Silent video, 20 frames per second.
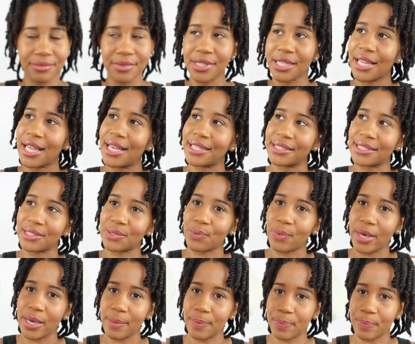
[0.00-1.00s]
glasses
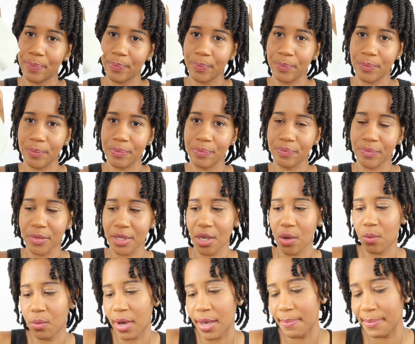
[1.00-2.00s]
wipe,
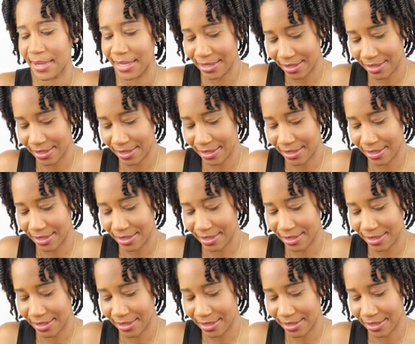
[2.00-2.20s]
wipe me